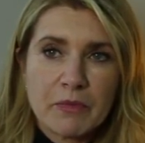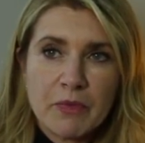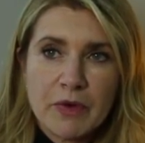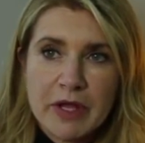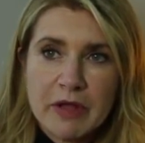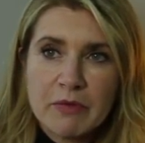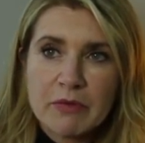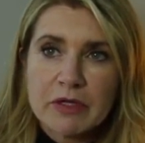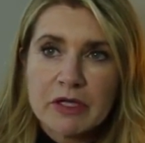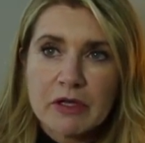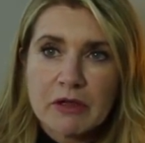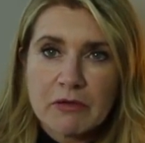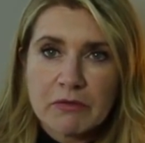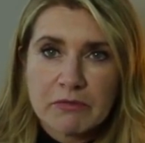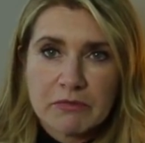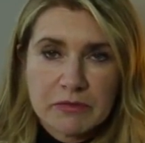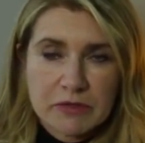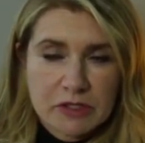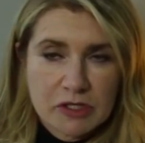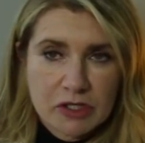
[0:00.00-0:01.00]
we will
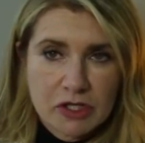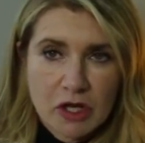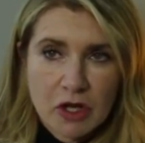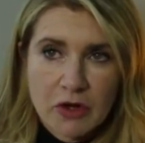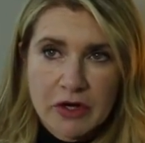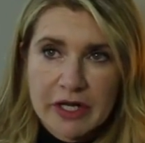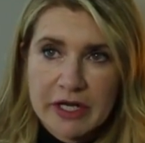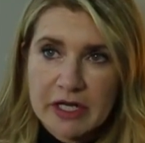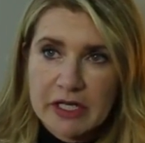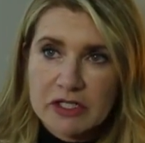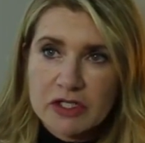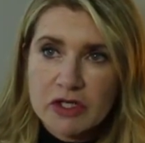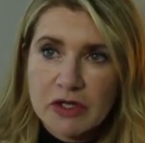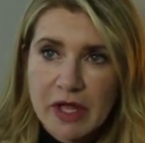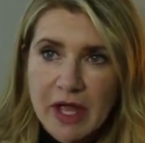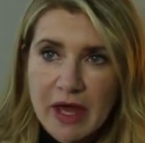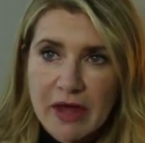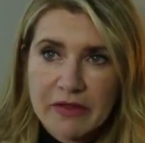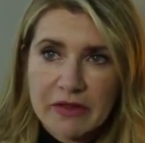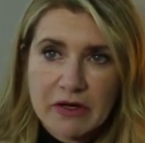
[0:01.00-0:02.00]
look at it
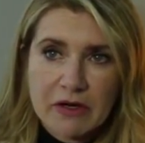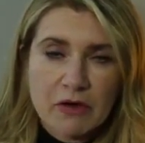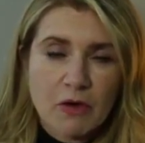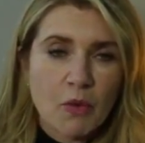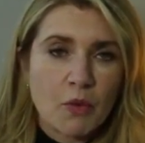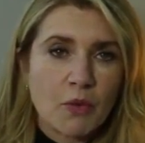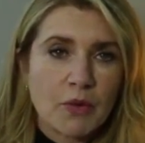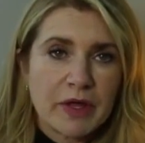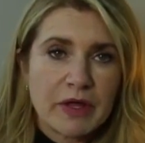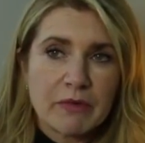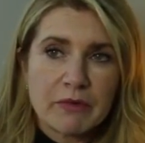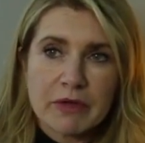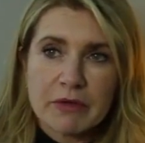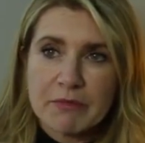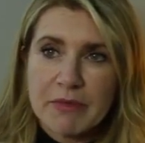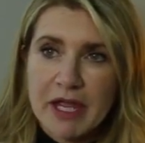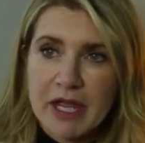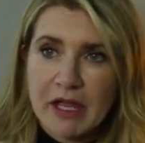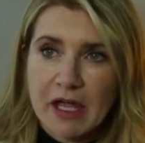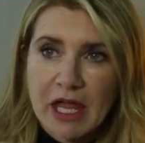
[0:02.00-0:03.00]
together. We will
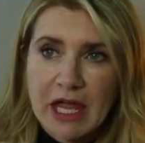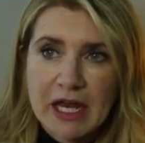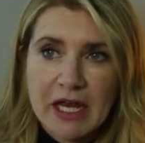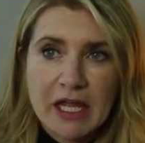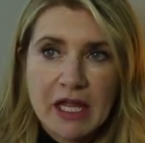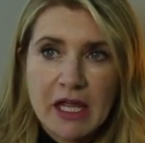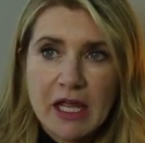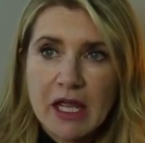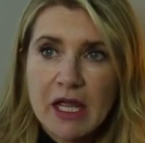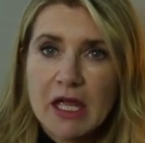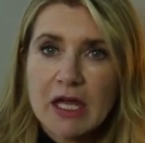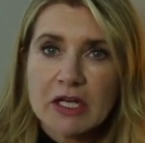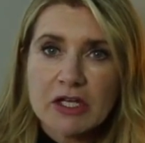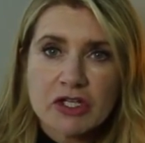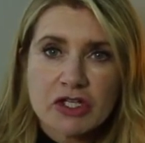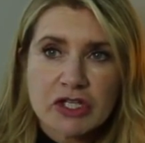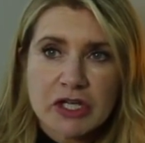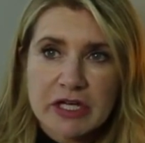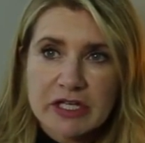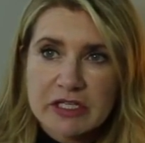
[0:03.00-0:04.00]
make any
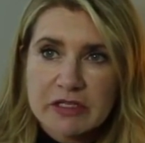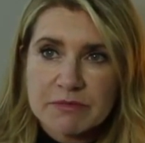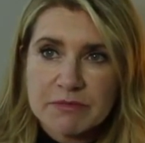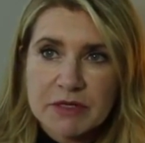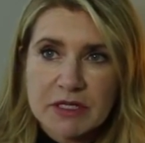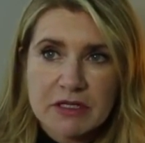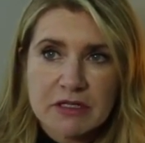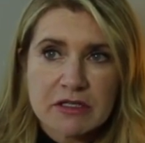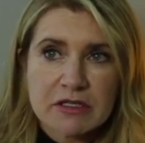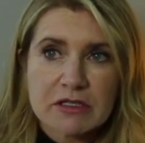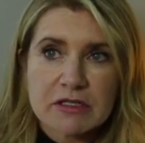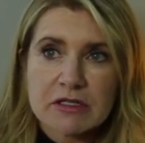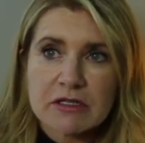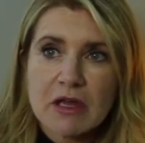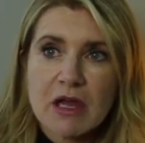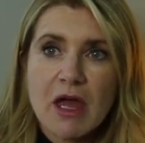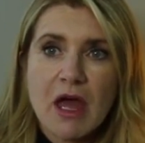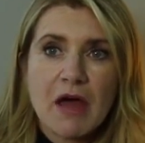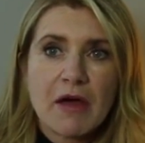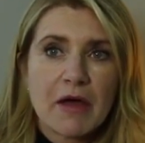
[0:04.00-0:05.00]
adjustments
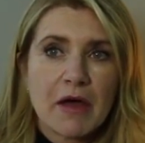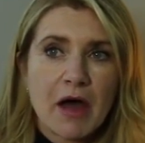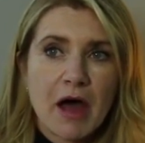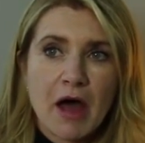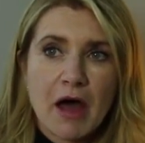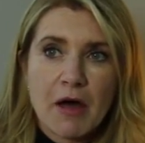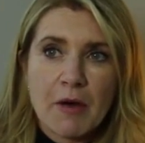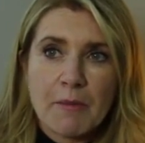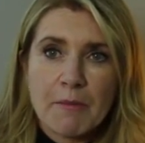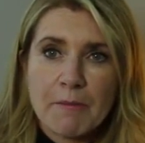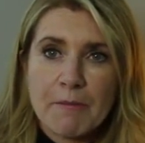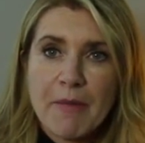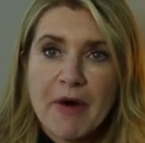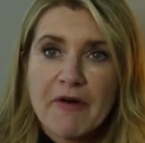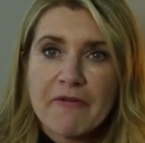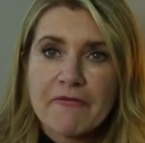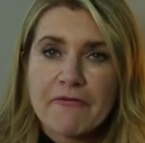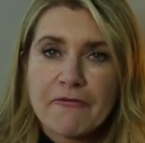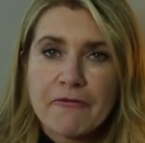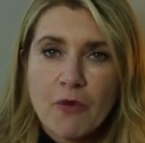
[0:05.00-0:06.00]

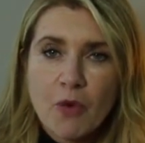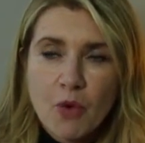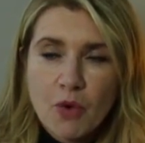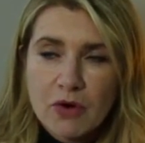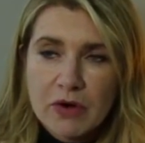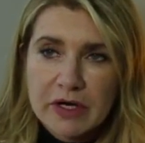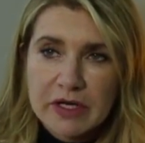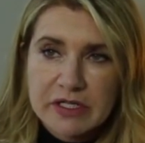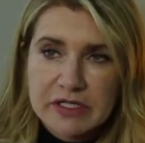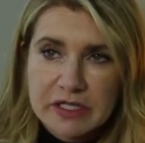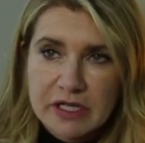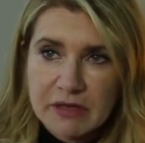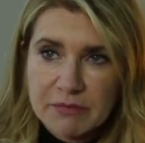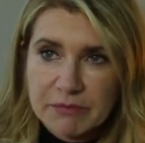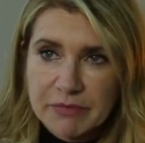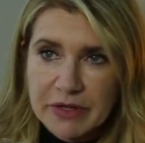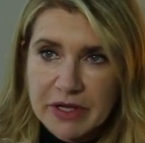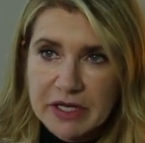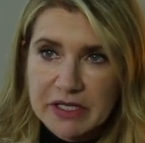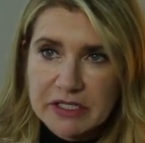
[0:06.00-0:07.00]
before it's
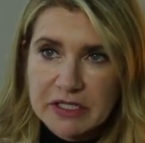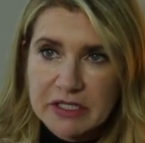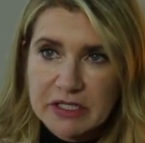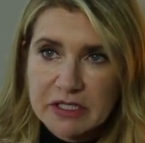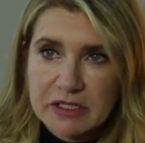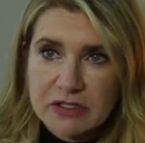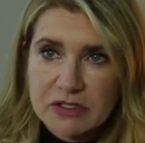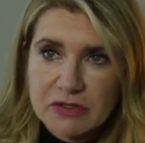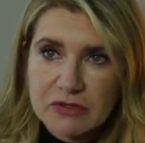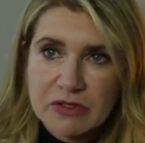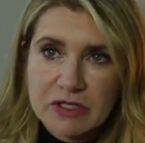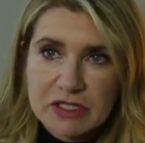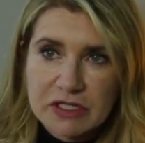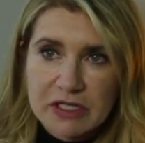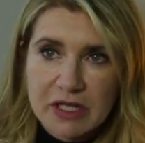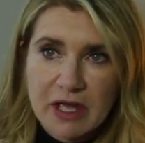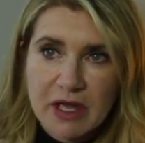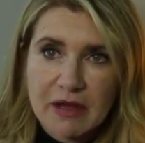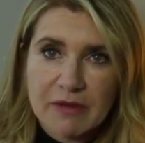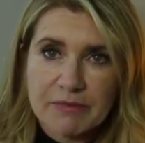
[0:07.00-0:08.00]
implanted into the
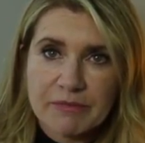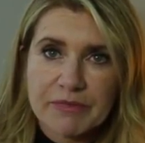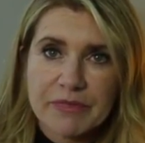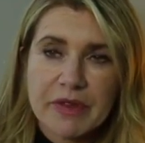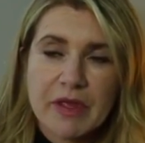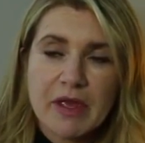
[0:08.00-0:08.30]
skin.